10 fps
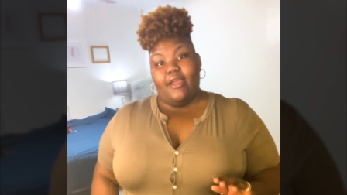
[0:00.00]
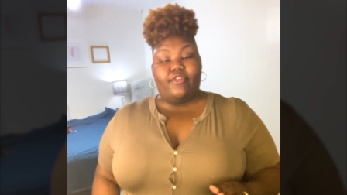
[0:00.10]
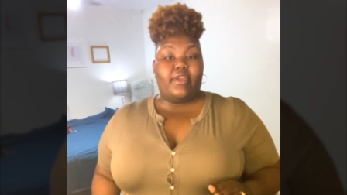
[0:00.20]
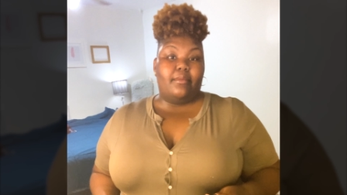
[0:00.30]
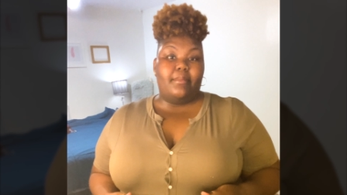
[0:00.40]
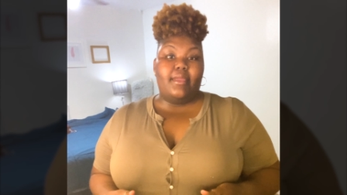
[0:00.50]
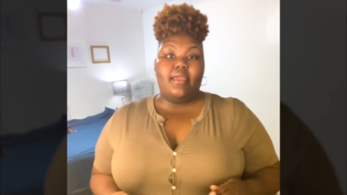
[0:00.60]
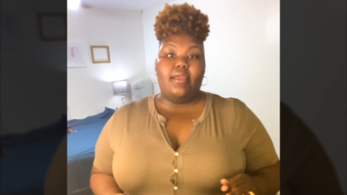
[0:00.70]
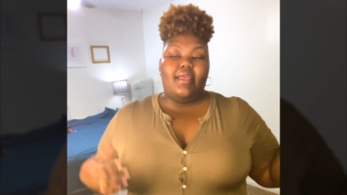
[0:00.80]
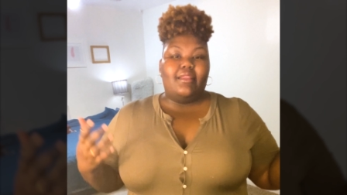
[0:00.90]
African
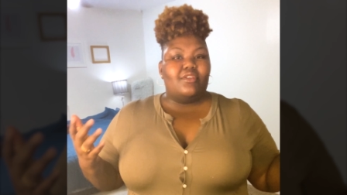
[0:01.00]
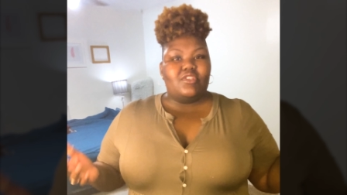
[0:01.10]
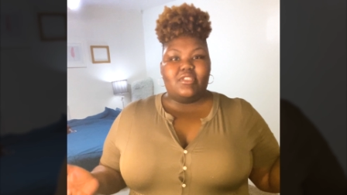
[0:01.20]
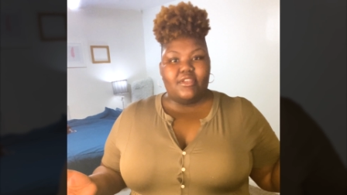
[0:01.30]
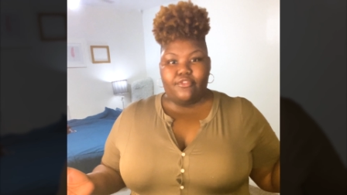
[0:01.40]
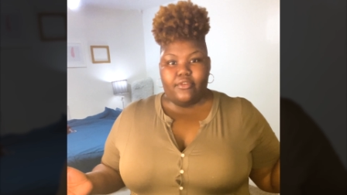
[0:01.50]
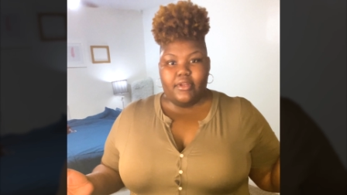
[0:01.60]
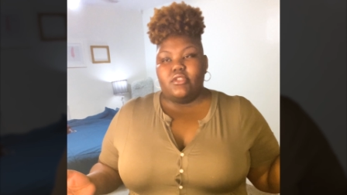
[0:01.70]
men, and they're just different.